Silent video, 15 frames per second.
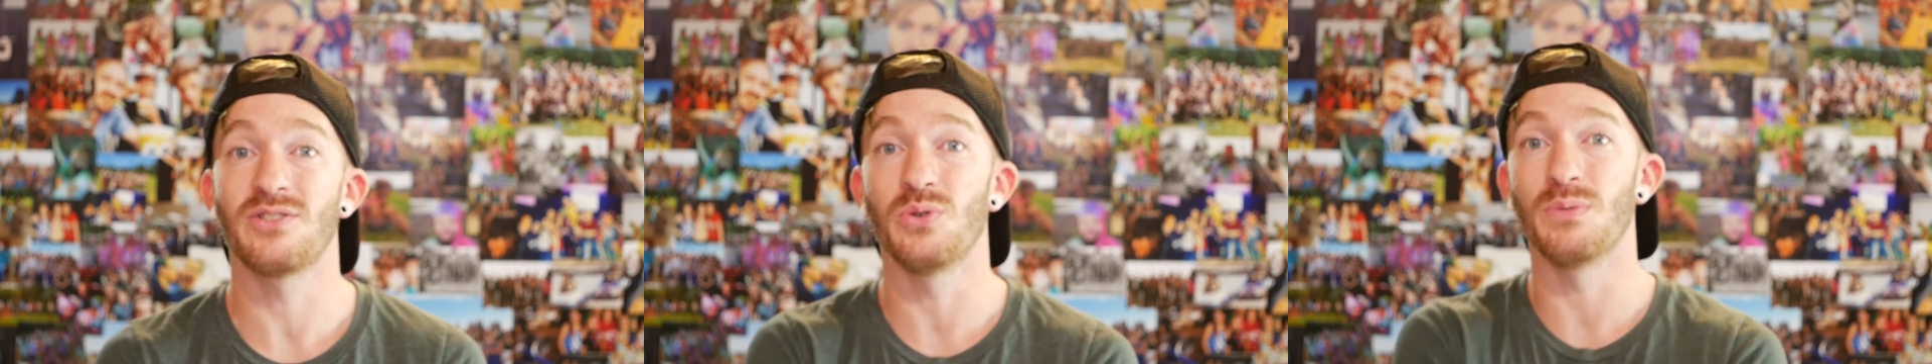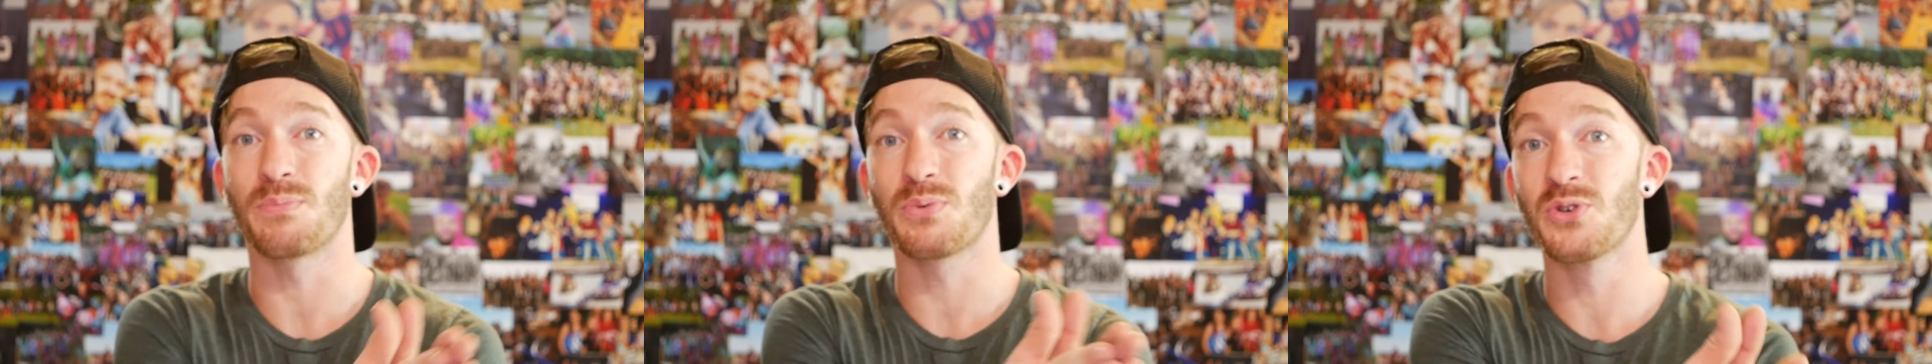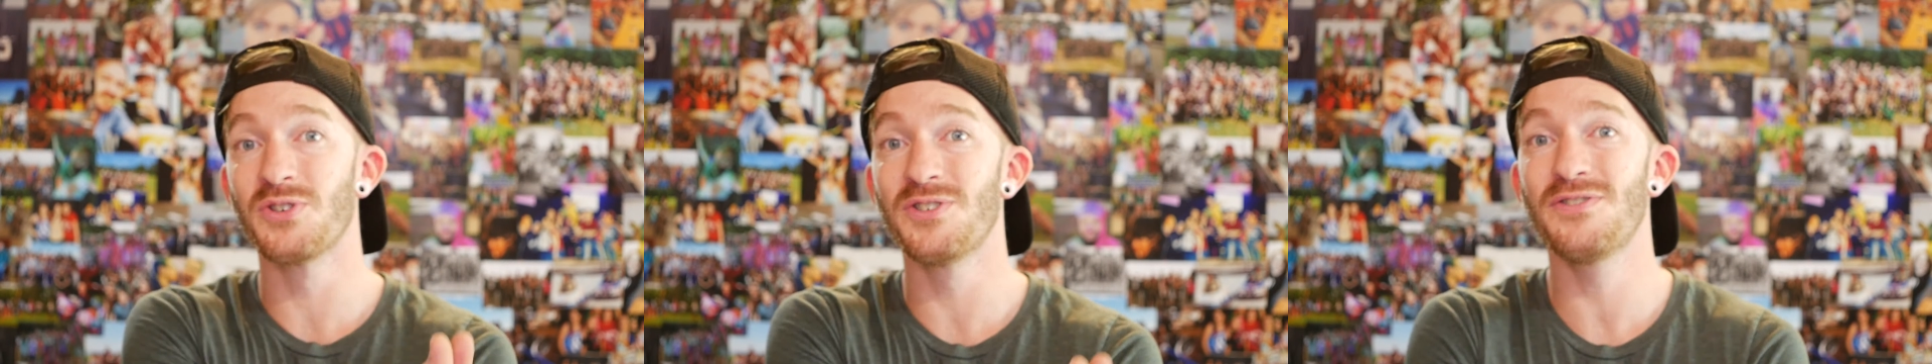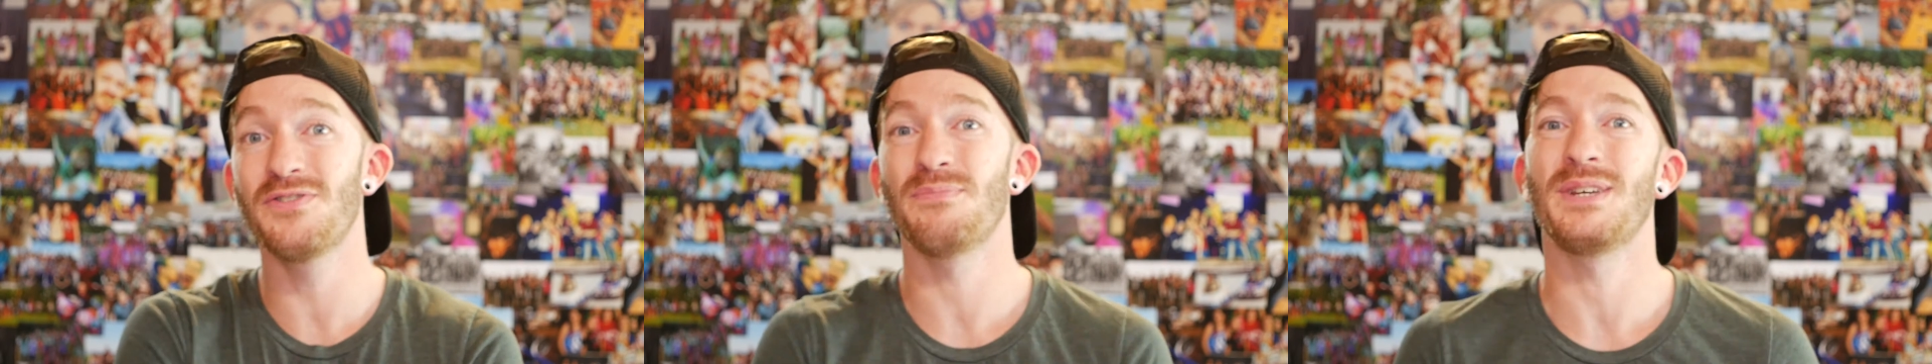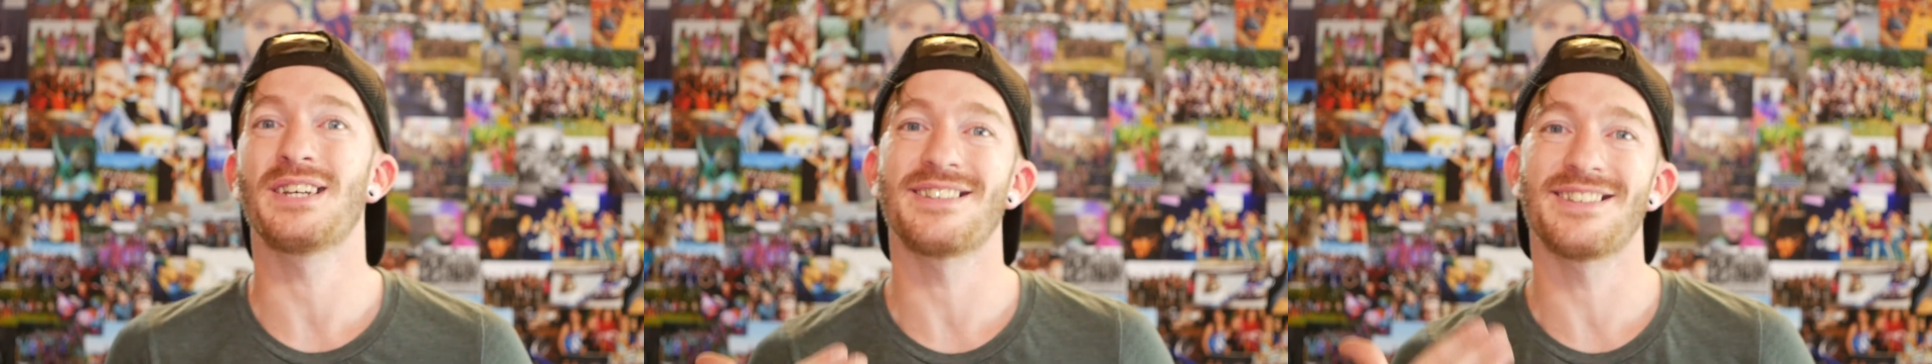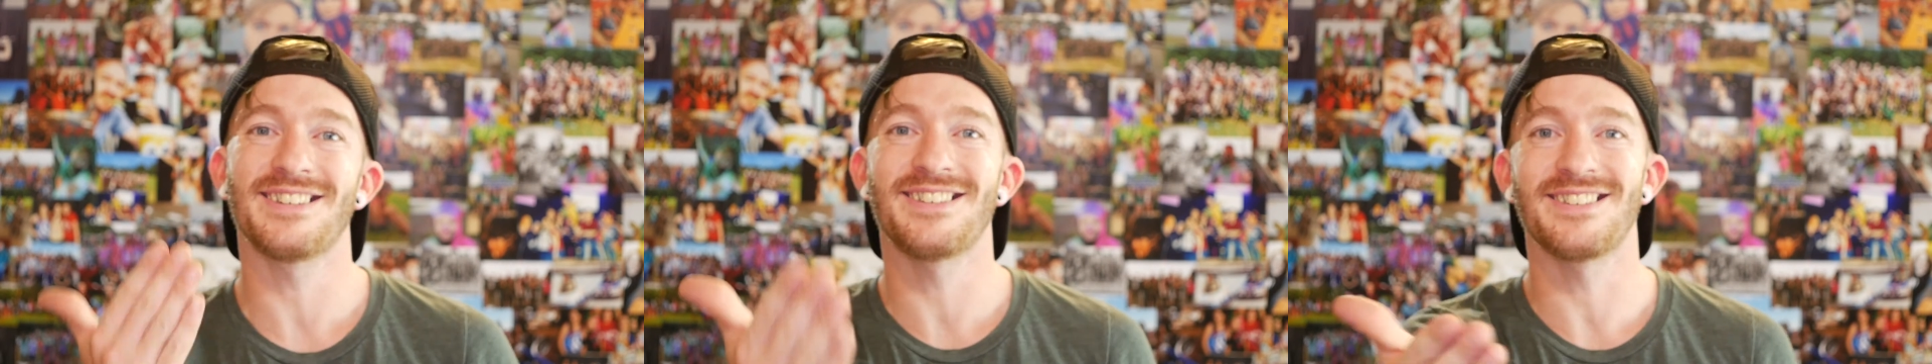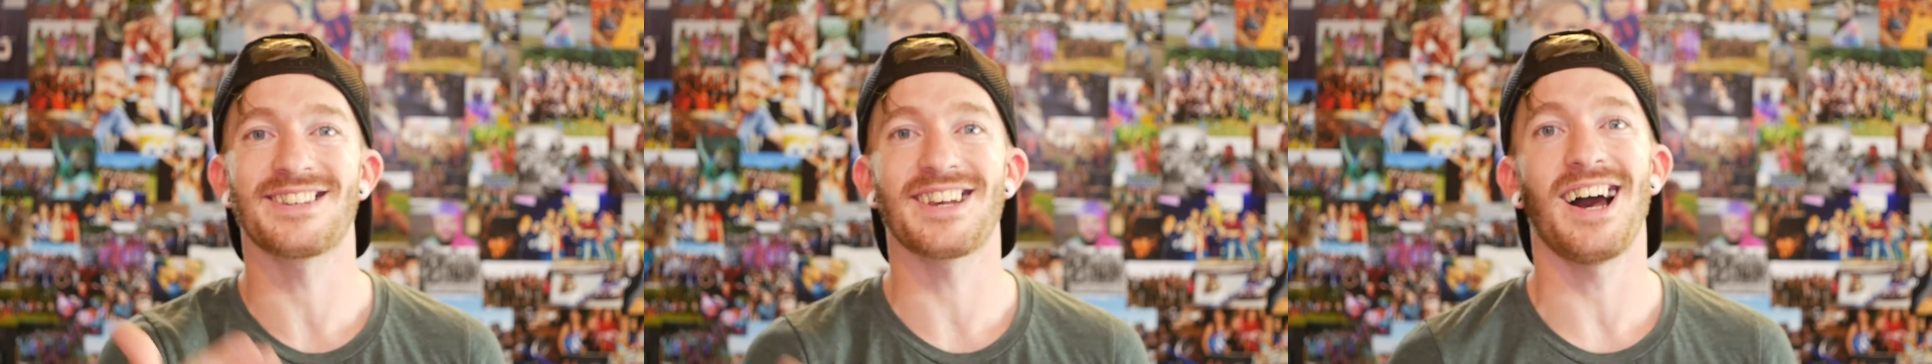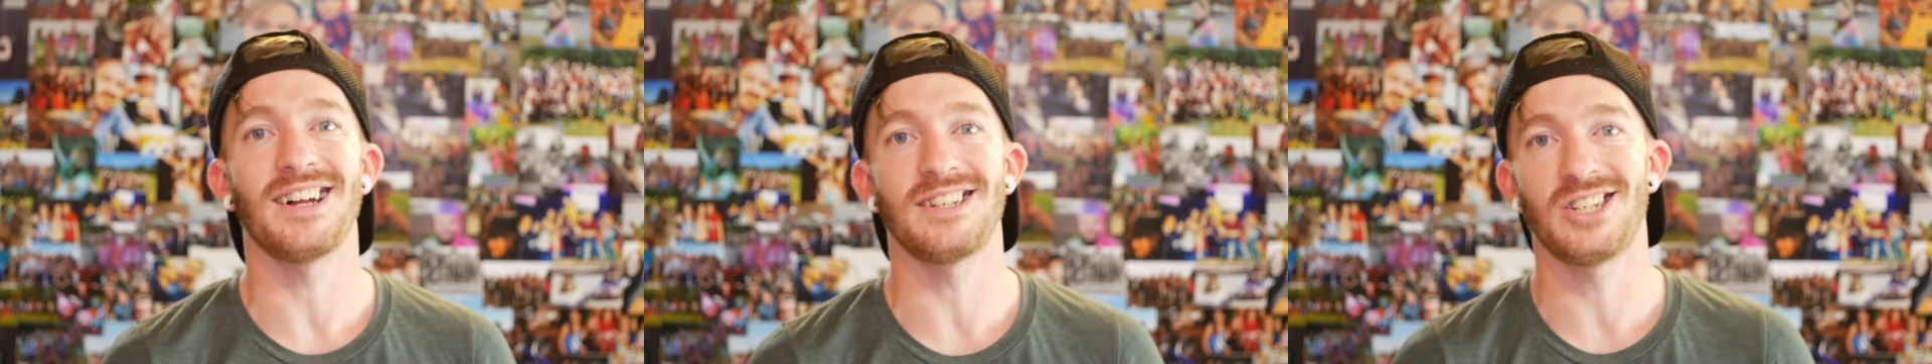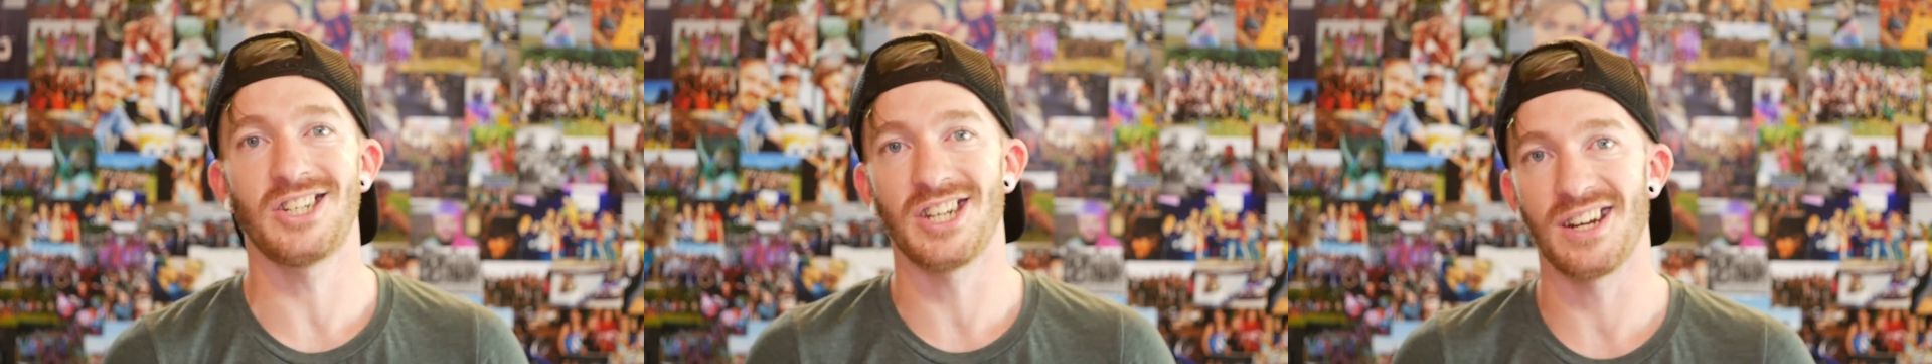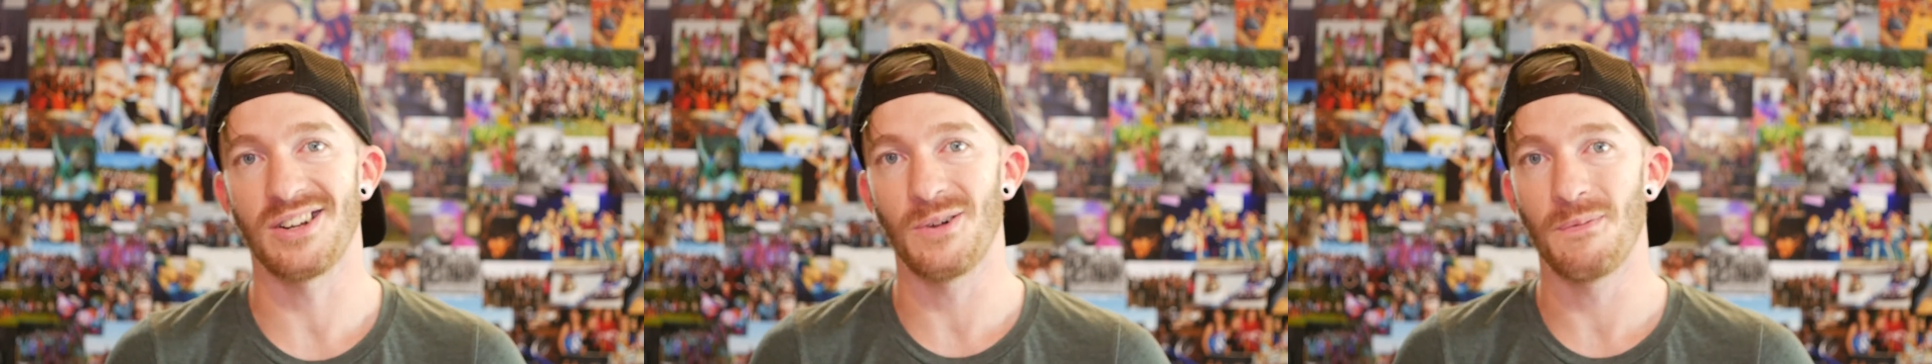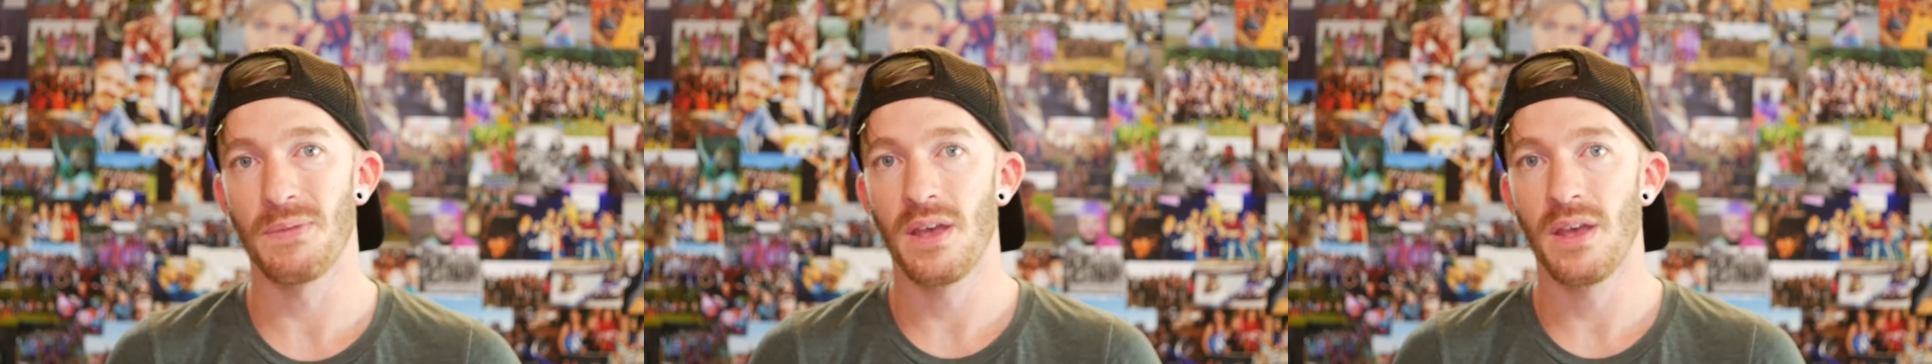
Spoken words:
to improve because this is God's channel.